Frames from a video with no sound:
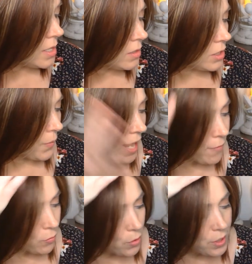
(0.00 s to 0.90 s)
So we have
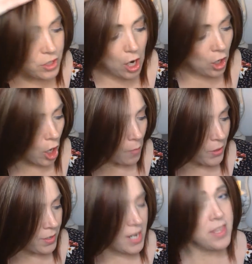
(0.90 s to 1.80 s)
the rooted dark
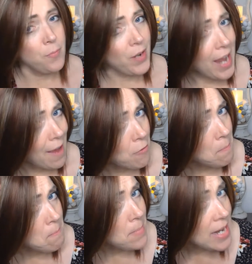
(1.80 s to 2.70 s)
auburn, and then we have a
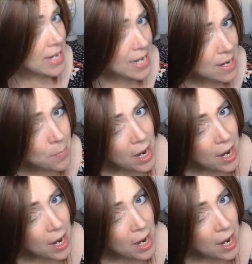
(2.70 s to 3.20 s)
medium